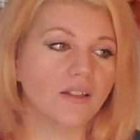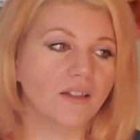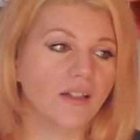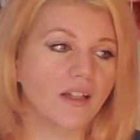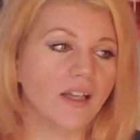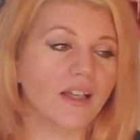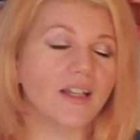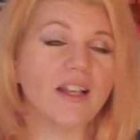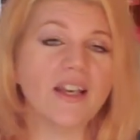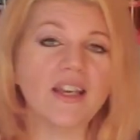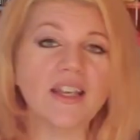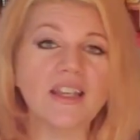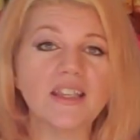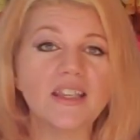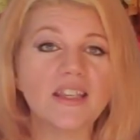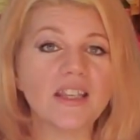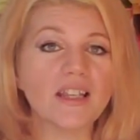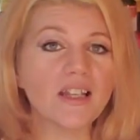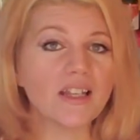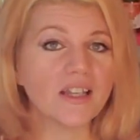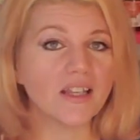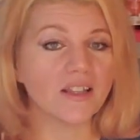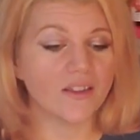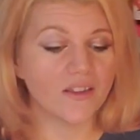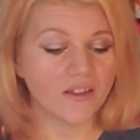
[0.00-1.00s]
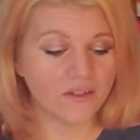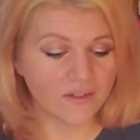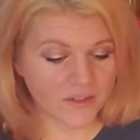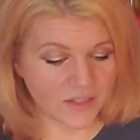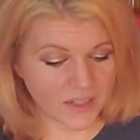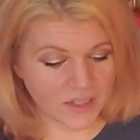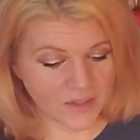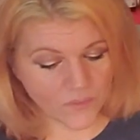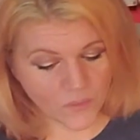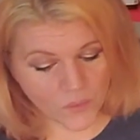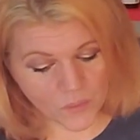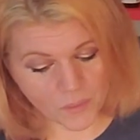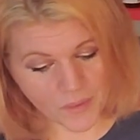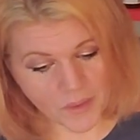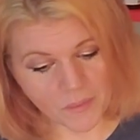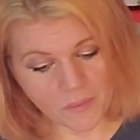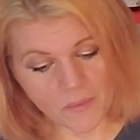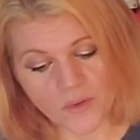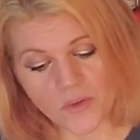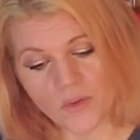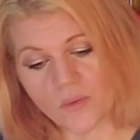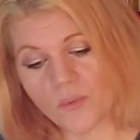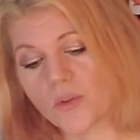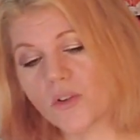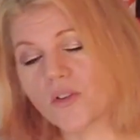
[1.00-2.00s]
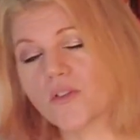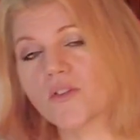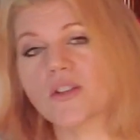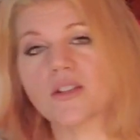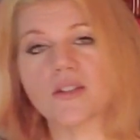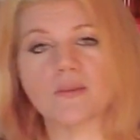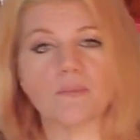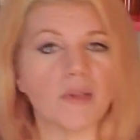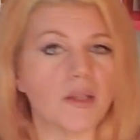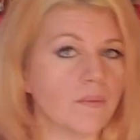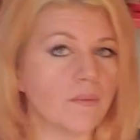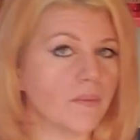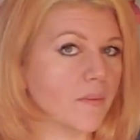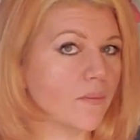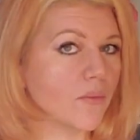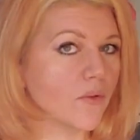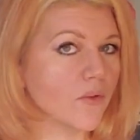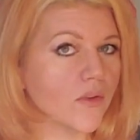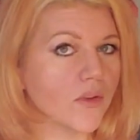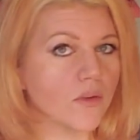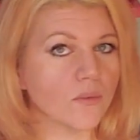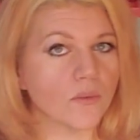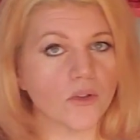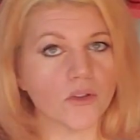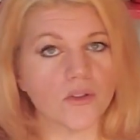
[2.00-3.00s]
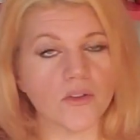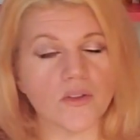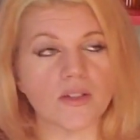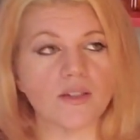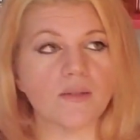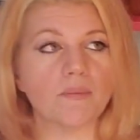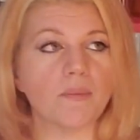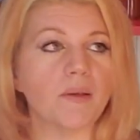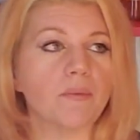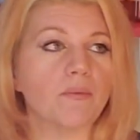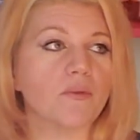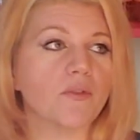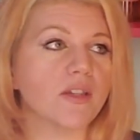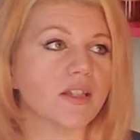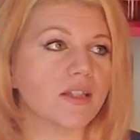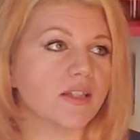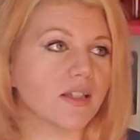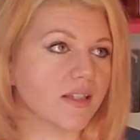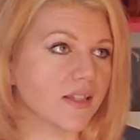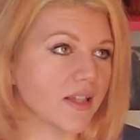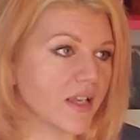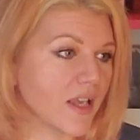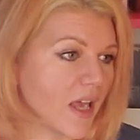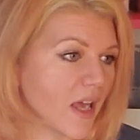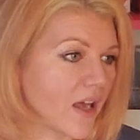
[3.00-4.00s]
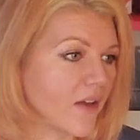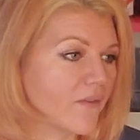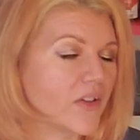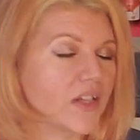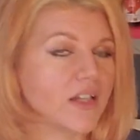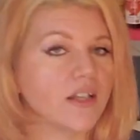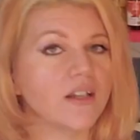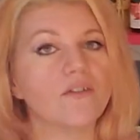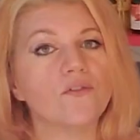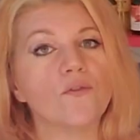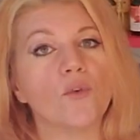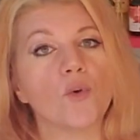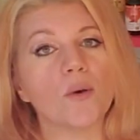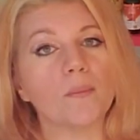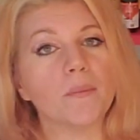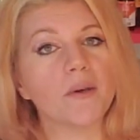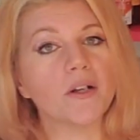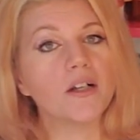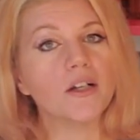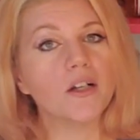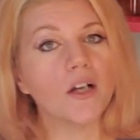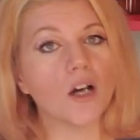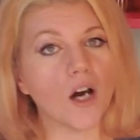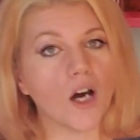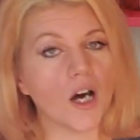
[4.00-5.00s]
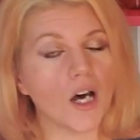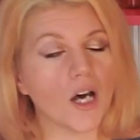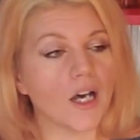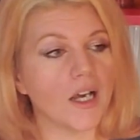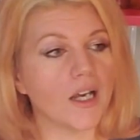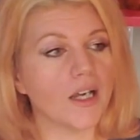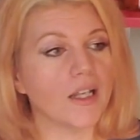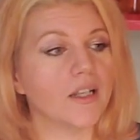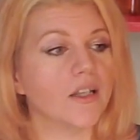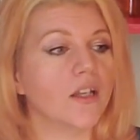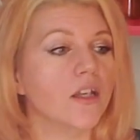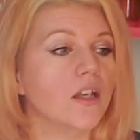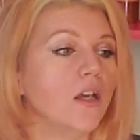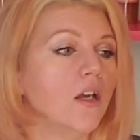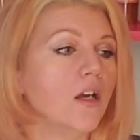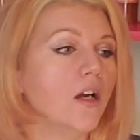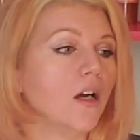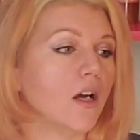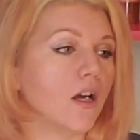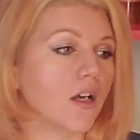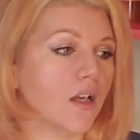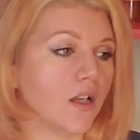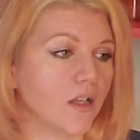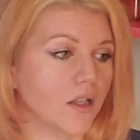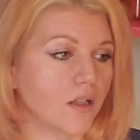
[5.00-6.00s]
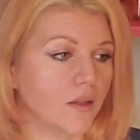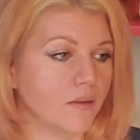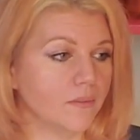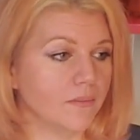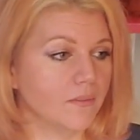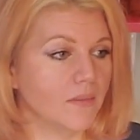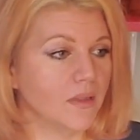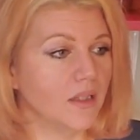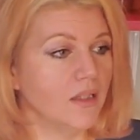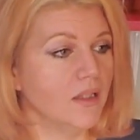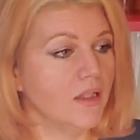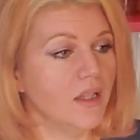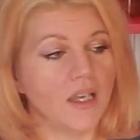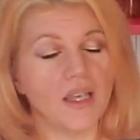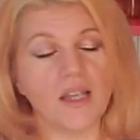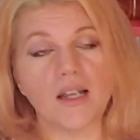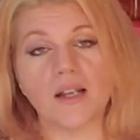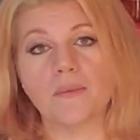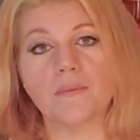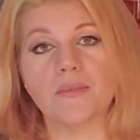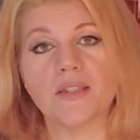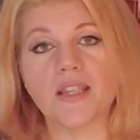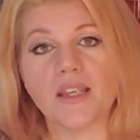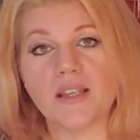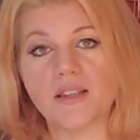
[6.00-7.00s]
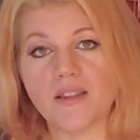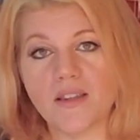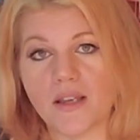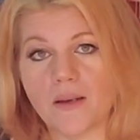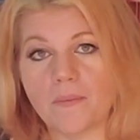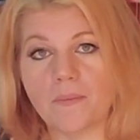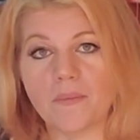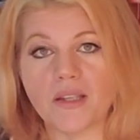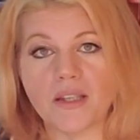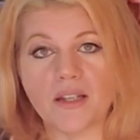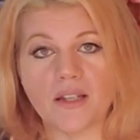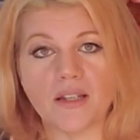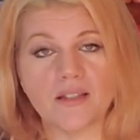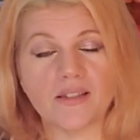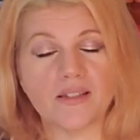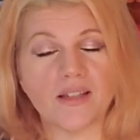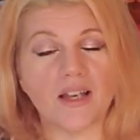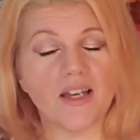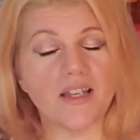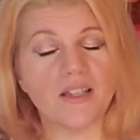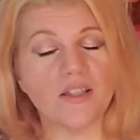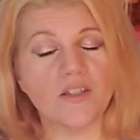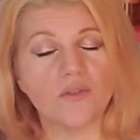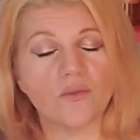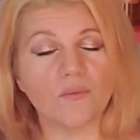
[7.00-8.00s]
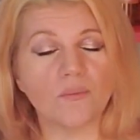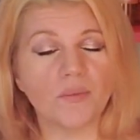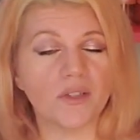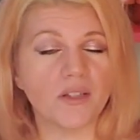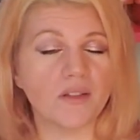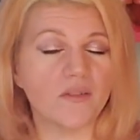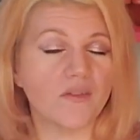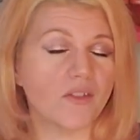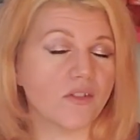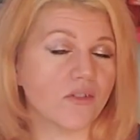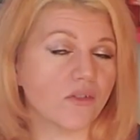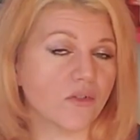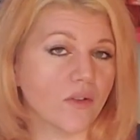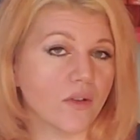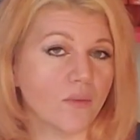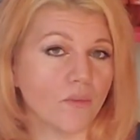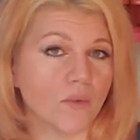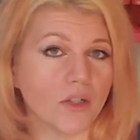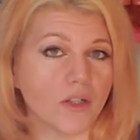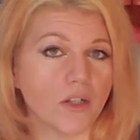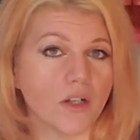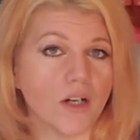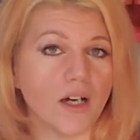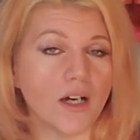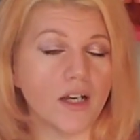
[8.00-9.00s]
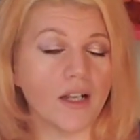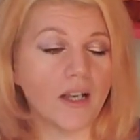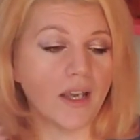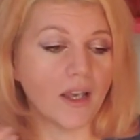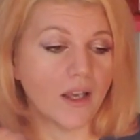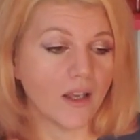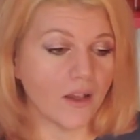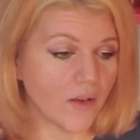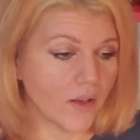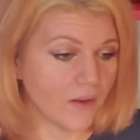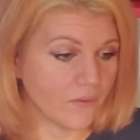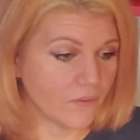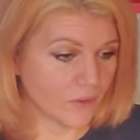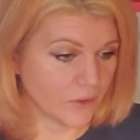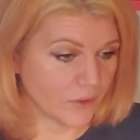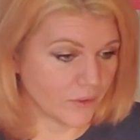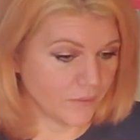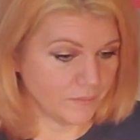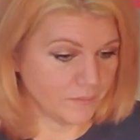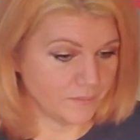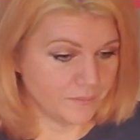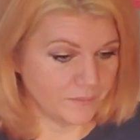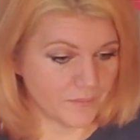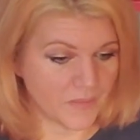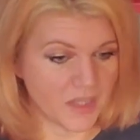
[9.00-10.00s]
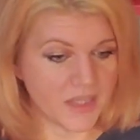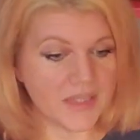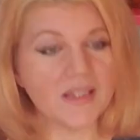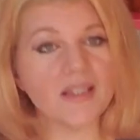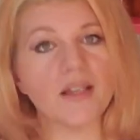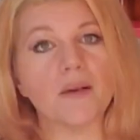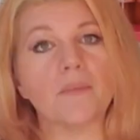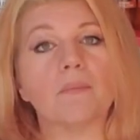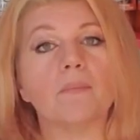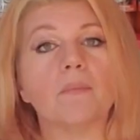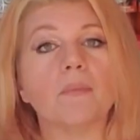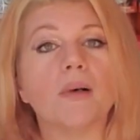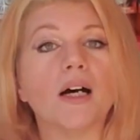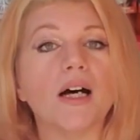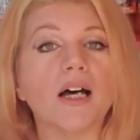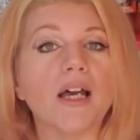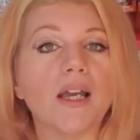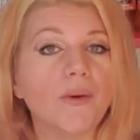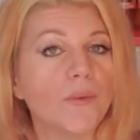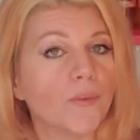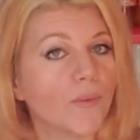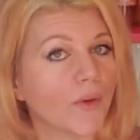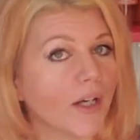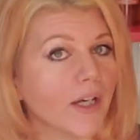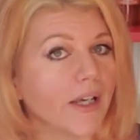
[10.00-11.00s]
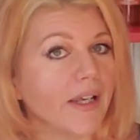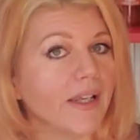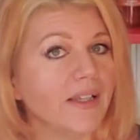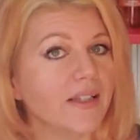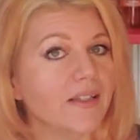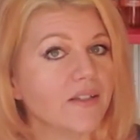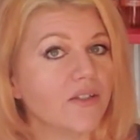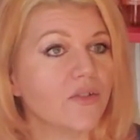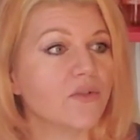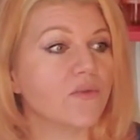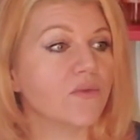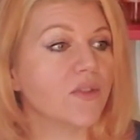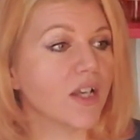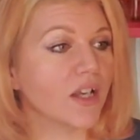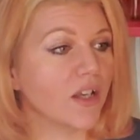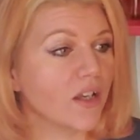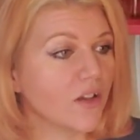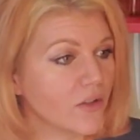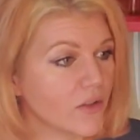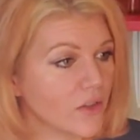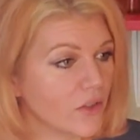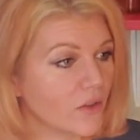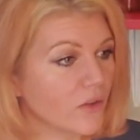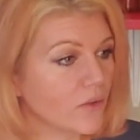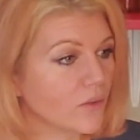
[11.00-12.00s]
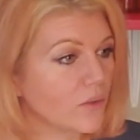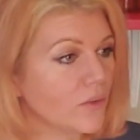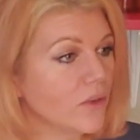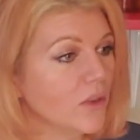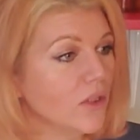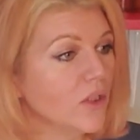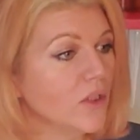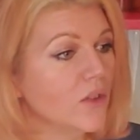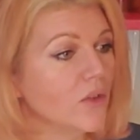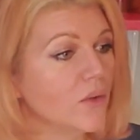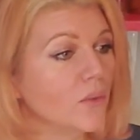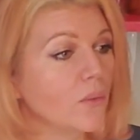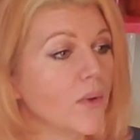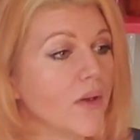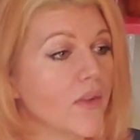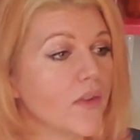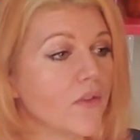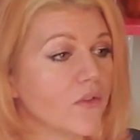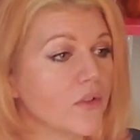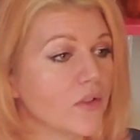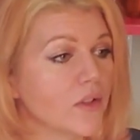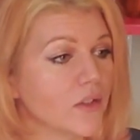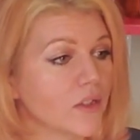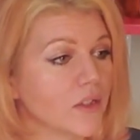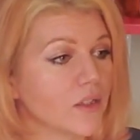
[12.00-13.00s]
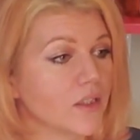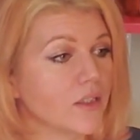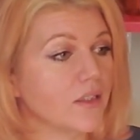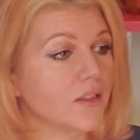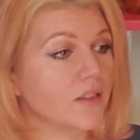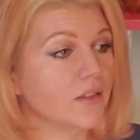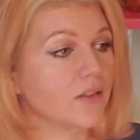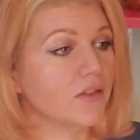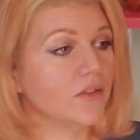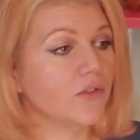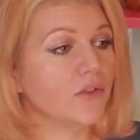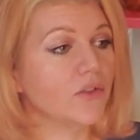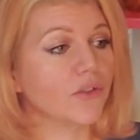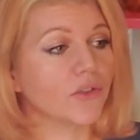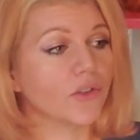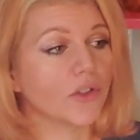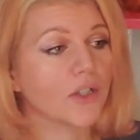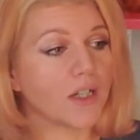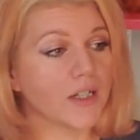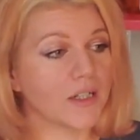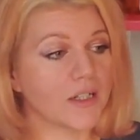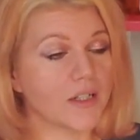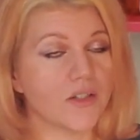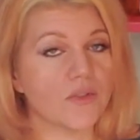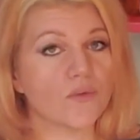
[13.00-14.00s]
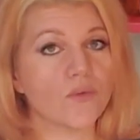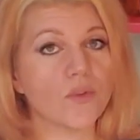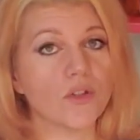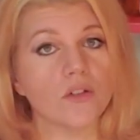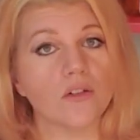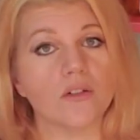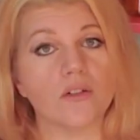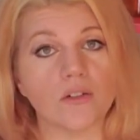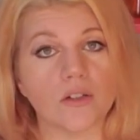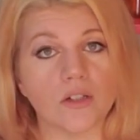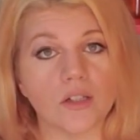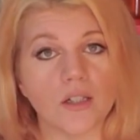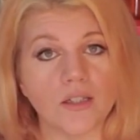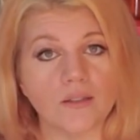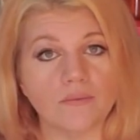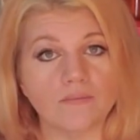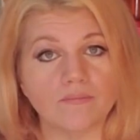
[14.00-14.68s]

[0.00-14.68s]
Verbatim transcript: And I get it. There's evil people in the world. There's mean people in the world. There's people that doesn't have any form of God. Um, and I'm saying that because I do believe there's only one God. However, it's not my right to tell you whether or not your God is real or not.